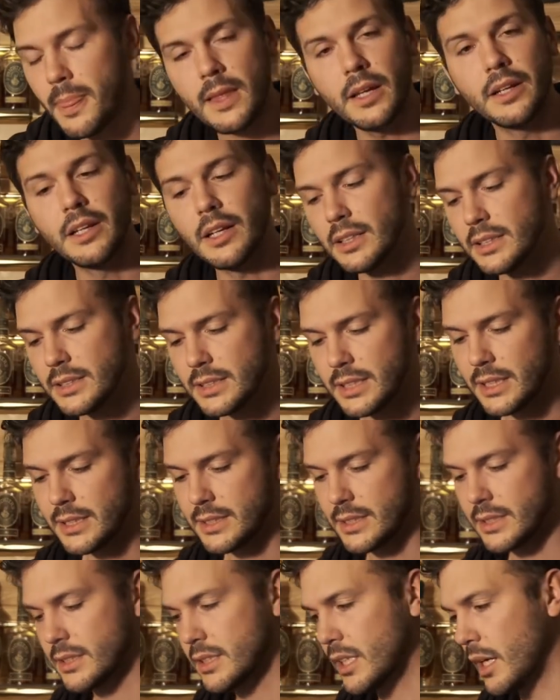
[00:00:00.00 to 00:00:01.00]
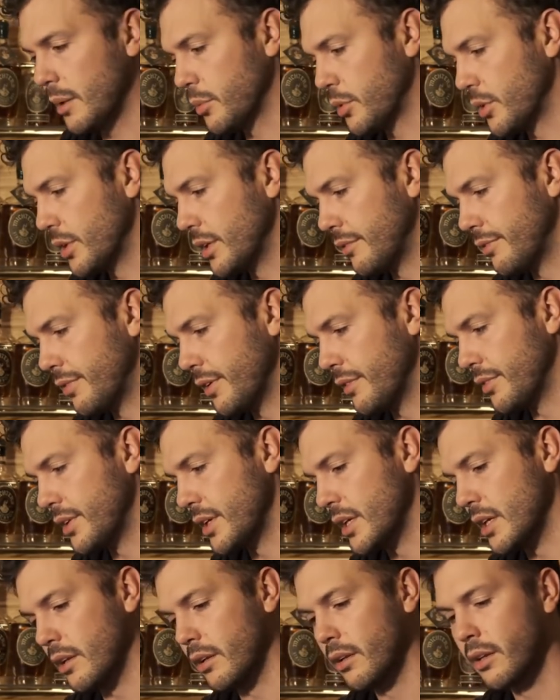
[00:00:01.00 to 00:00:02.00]
Now let's taste this Knob Creek
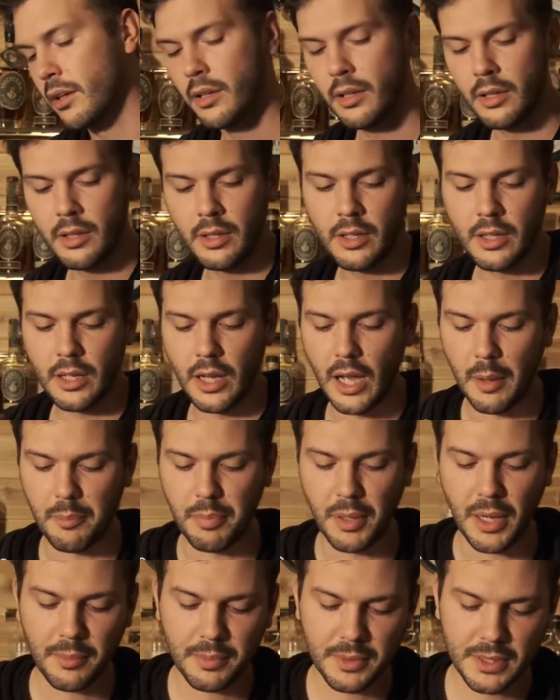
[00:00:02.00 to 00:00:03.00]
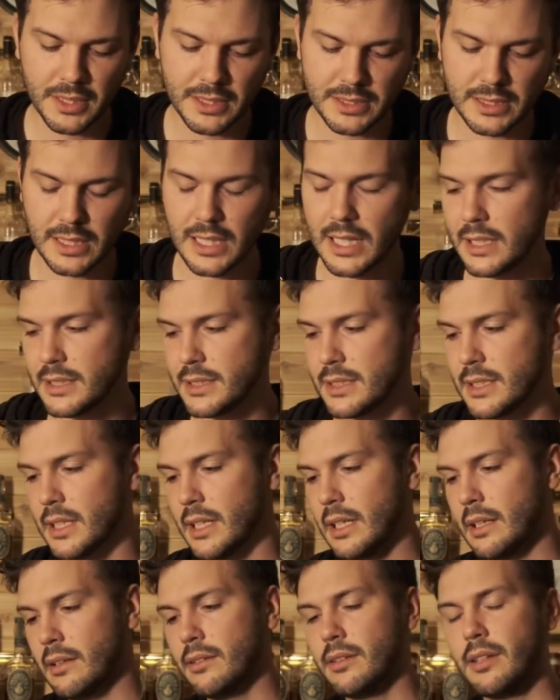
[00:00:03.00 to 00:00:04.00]
15. I popped this last
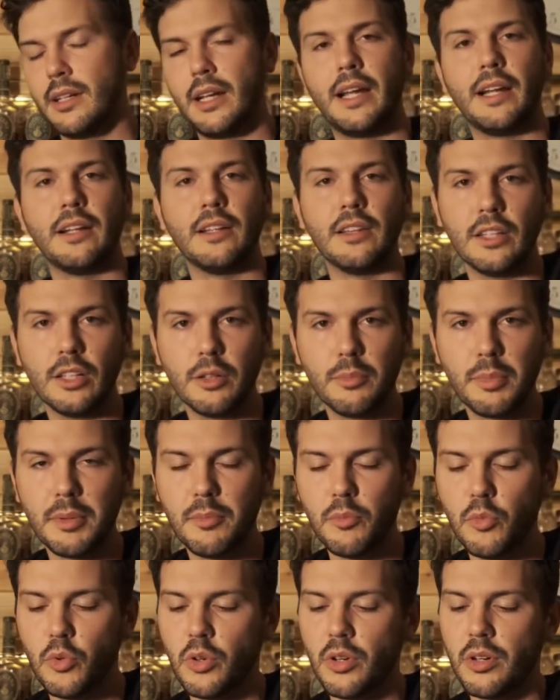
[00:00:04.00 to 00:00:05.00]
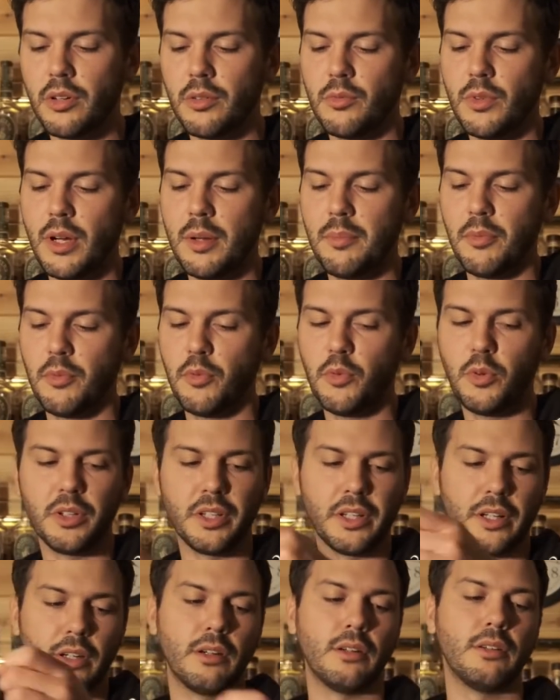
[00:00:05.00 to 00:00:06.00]
night, had a little bit more right before
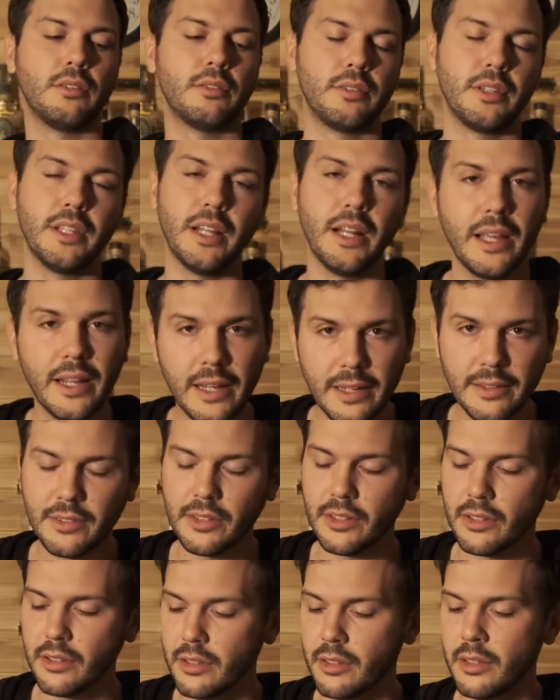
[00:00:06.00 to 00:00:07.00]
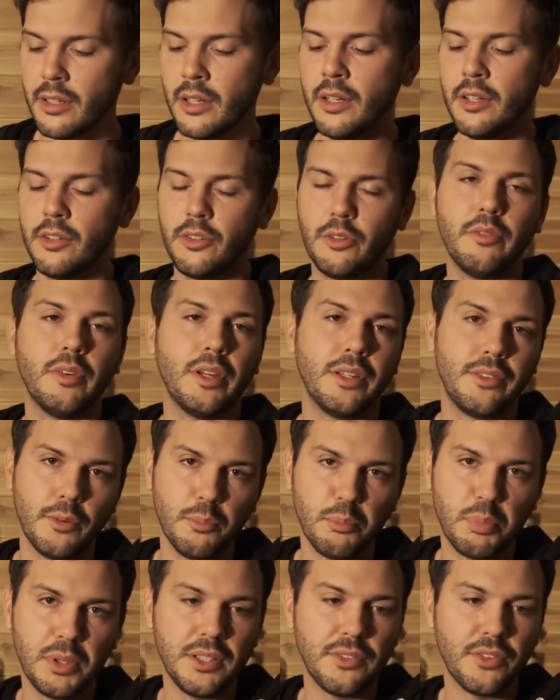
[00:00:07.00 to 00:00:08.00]
dinner. Then I ate dinner, so I've had
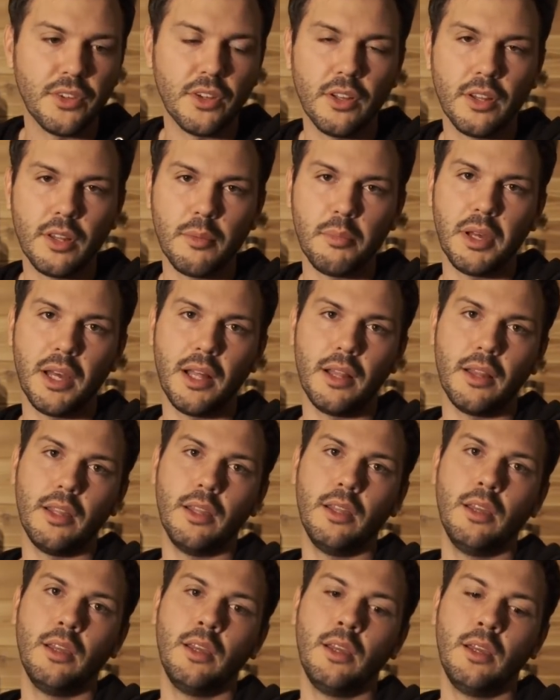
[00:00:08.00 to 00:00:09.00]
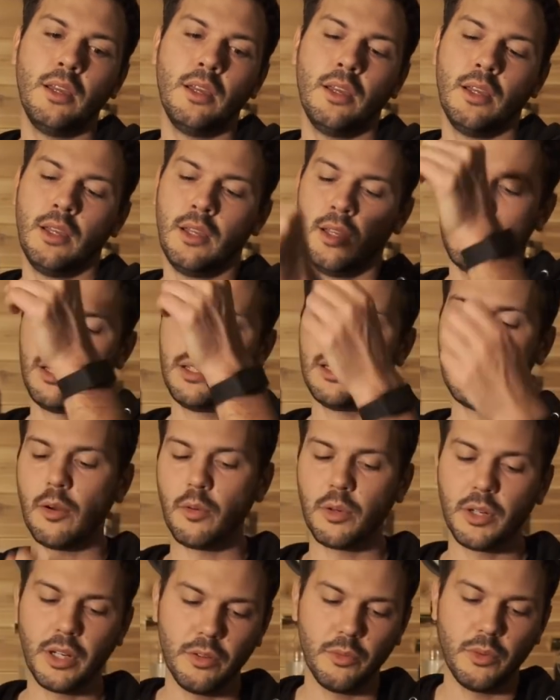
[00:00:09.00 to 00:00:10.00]
some pizza on the palate. Now
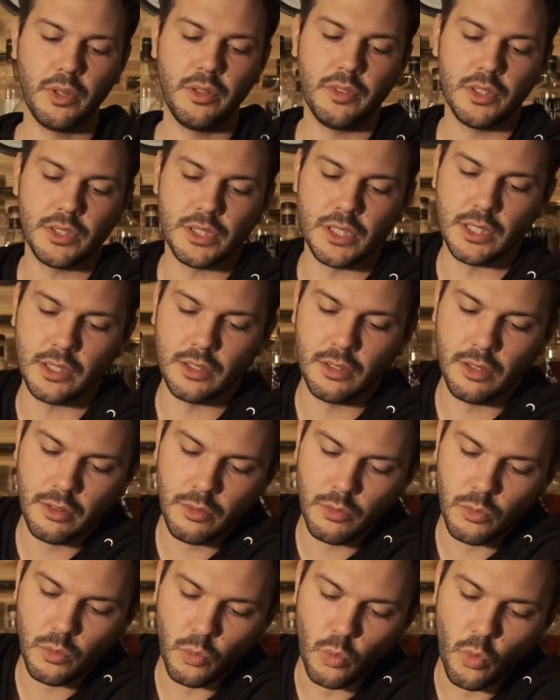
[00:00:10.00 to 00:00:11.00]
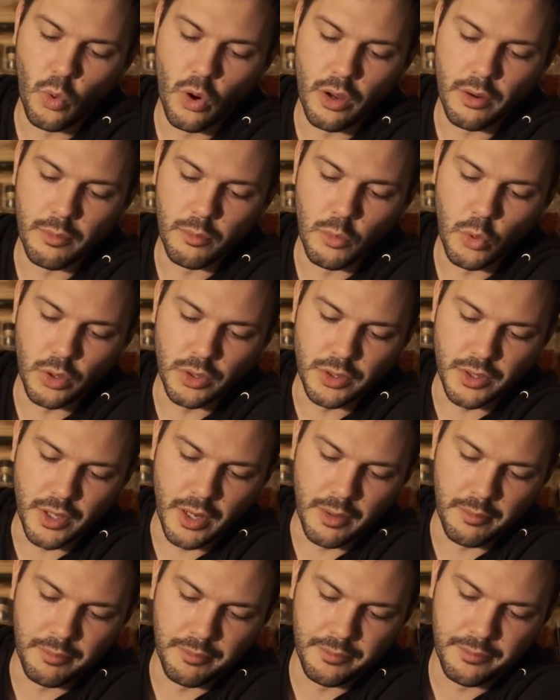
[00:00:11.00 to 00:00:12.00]
we're going to revisit it one more
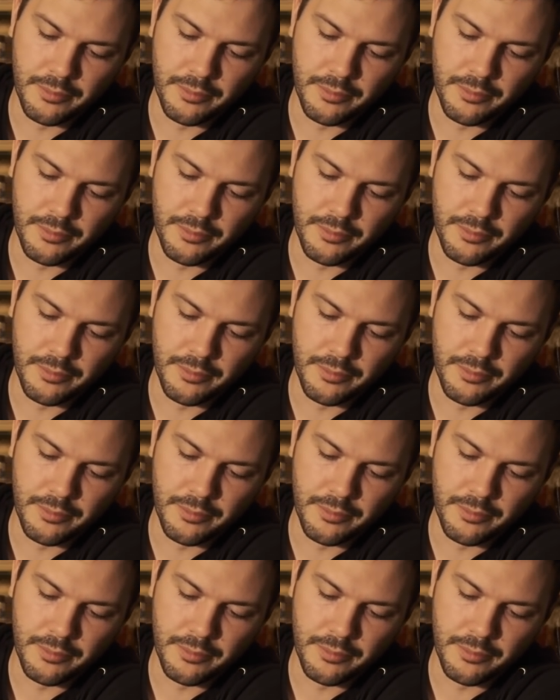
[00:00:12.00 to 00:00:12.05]
time.